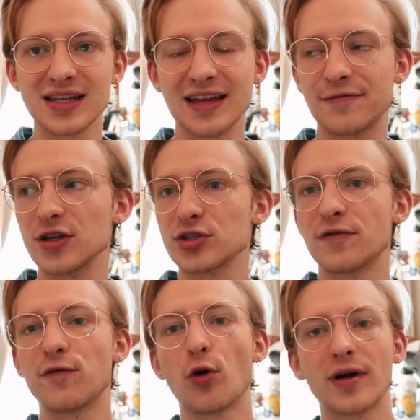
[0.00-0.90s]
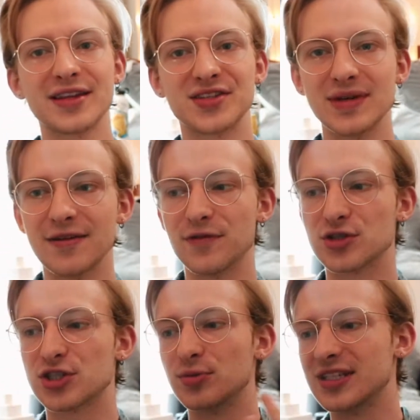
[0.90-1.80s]
It feels foreign to me. It feels
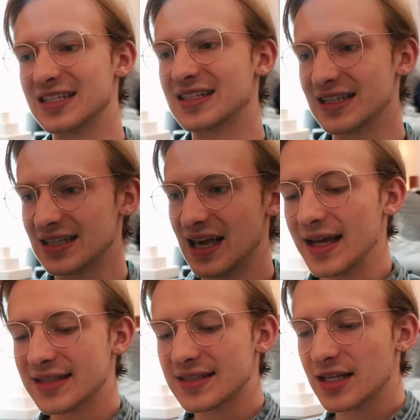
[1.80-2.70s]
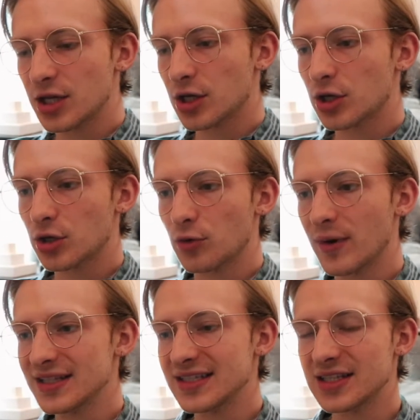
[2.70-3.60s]
so distant. It's
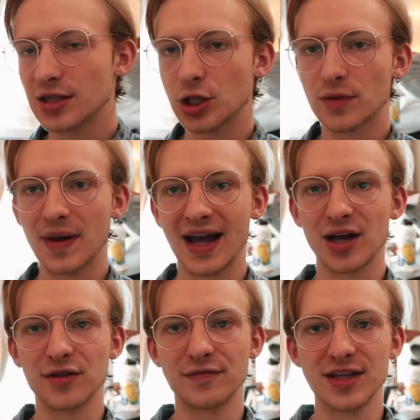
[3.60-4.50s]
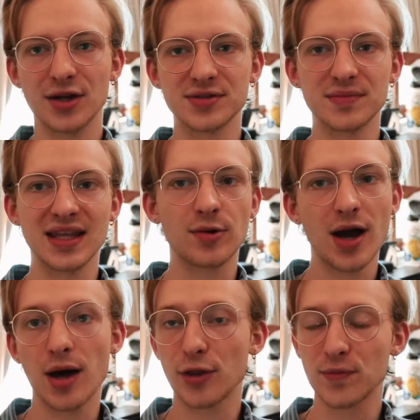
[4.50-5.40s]
crazy to look back on videos and be like, wow,
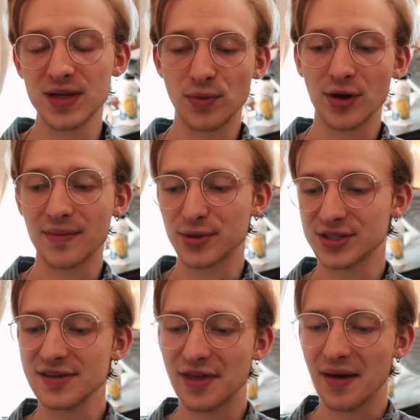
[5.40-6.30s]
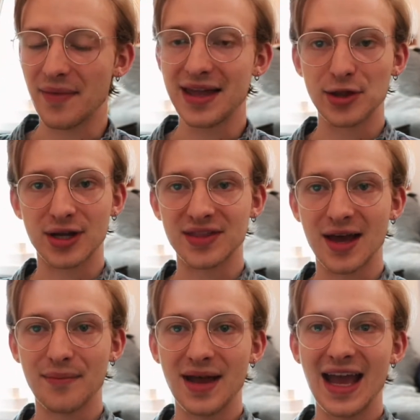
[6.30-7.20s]
other people can perceive them and look at
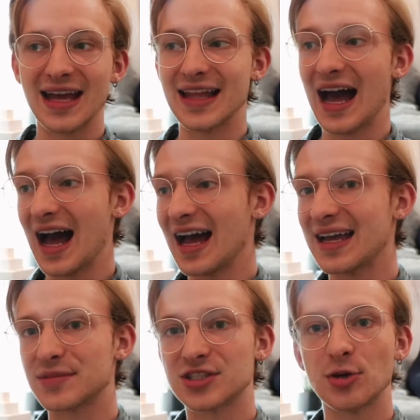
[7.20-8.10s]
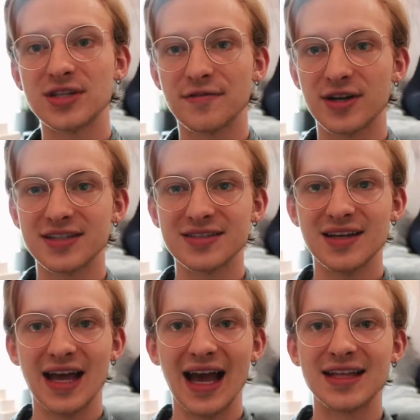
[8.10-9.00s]
them, and I am so different.
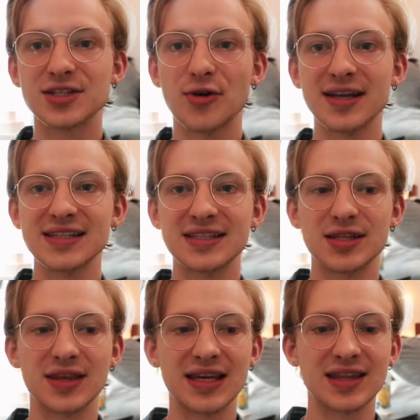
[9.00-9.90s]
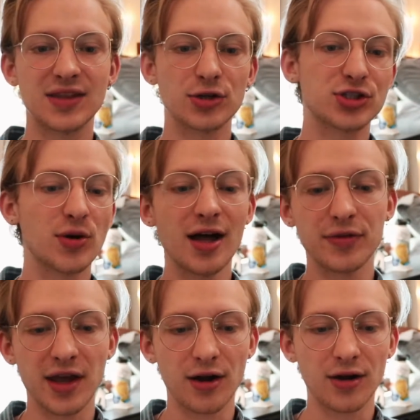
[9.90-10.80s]
And it's crazy to think that they're still out
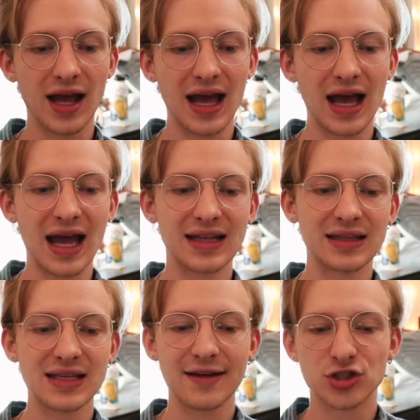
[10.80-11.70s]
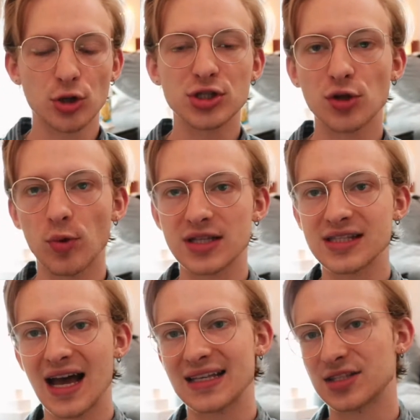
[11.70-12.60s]
there, and I've chosen the ones
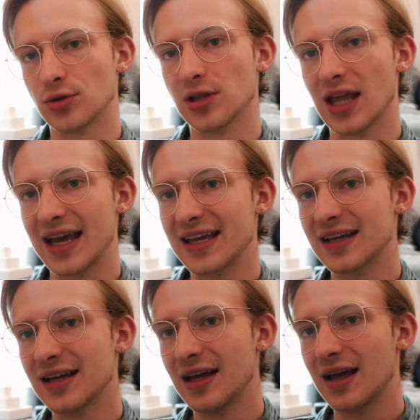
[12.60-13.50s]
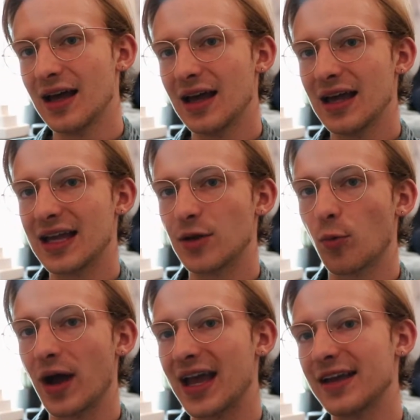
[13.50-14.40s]
that I still like in a
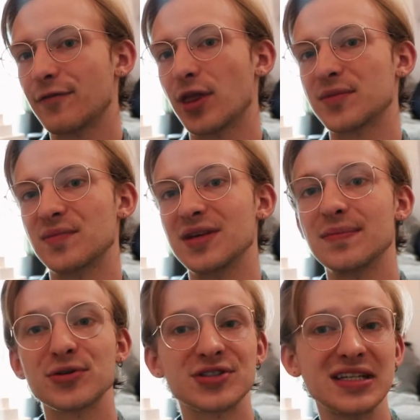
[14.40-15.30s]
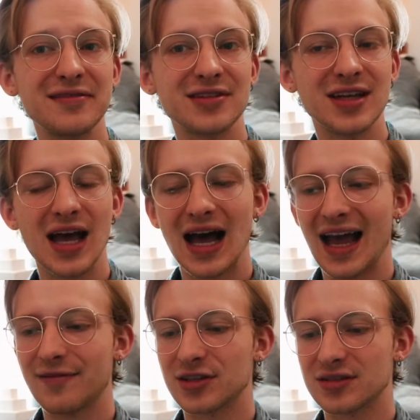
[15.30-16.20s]
way for them to be perceived. I
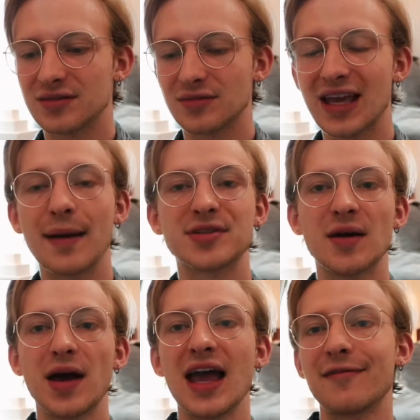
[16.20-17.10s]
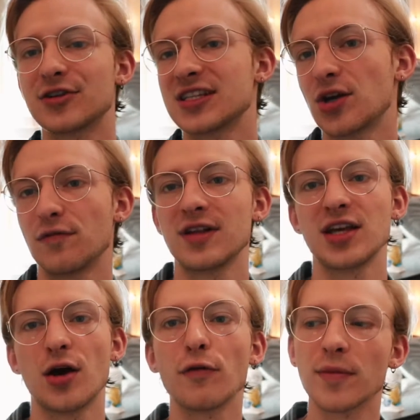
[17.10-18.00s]
haven't kept up every single
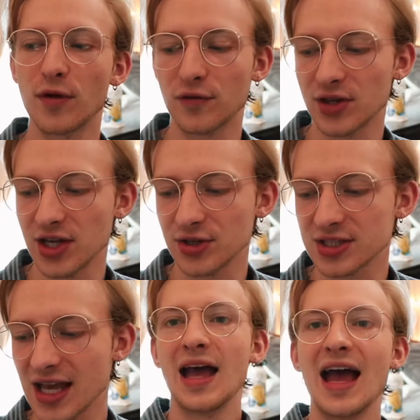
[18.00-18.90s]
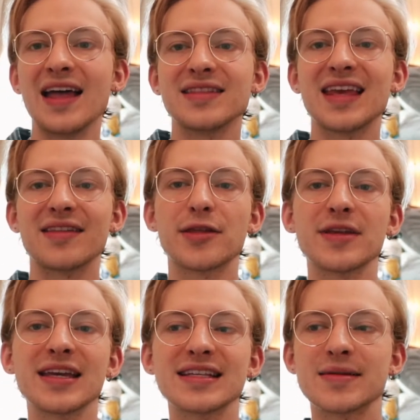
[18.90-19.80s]
video from over the years. And yeah, the thing
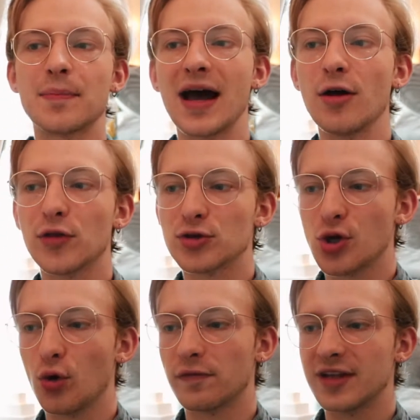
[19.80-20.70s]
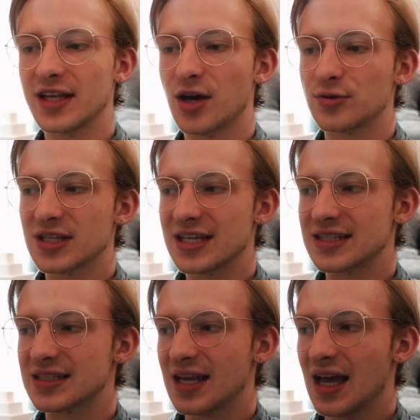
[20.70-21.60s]
is about those old videos
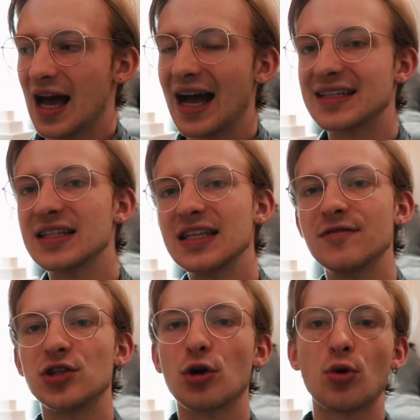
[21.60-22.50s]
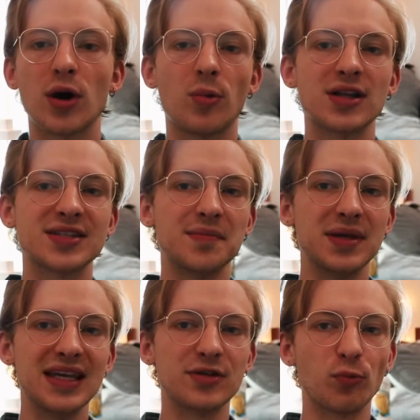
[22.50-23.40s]
is I didn't even know who I wanted to
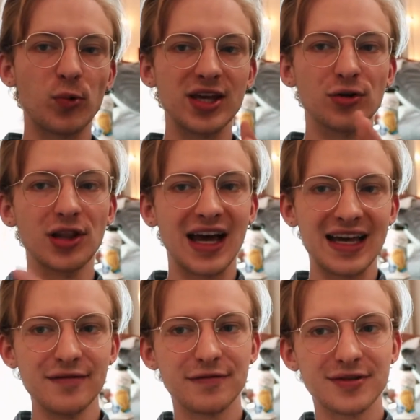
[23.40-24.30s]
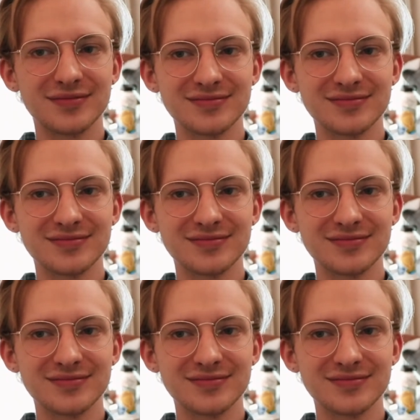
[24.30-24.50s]
be in real life.